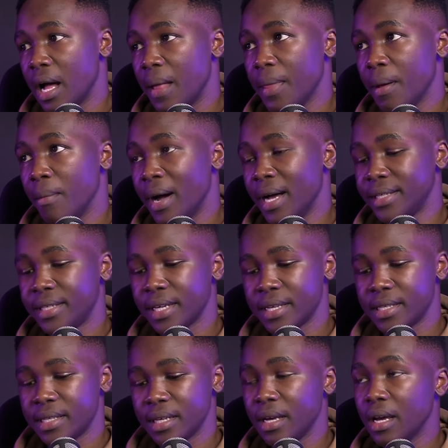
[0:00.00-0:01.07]
And the
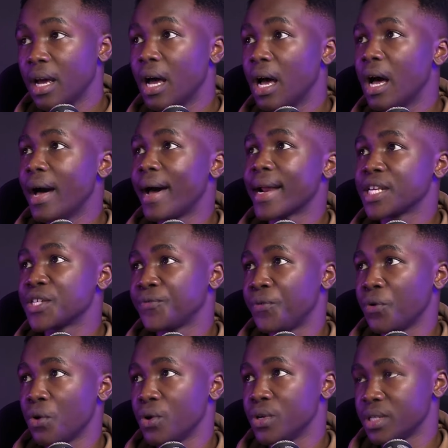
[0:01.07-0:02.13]
matches are as
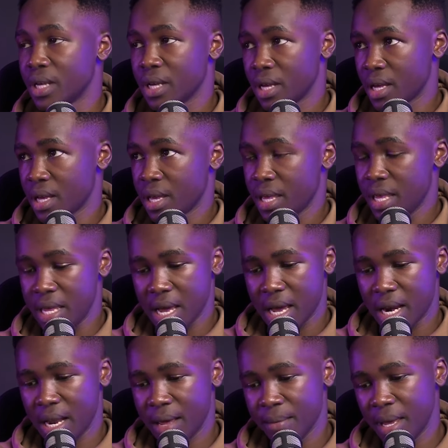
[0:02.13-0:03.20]
follows.
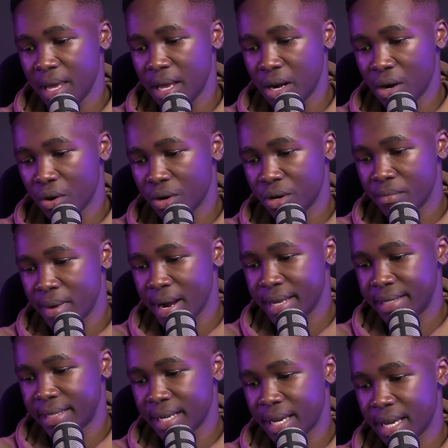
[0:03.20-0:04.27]
Yeah, let me load my
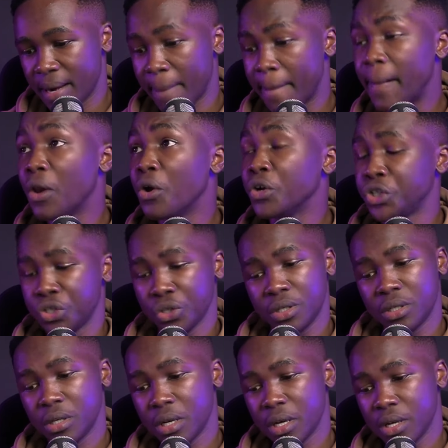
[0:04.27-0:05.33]
second long
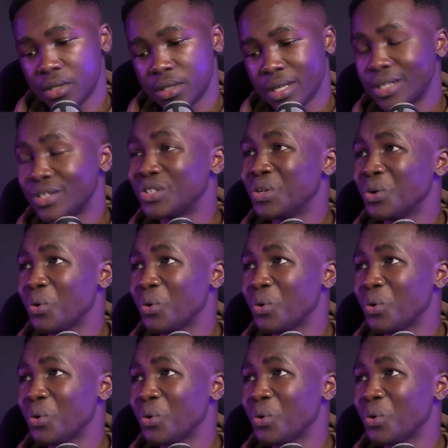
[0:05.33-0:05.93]
shot so that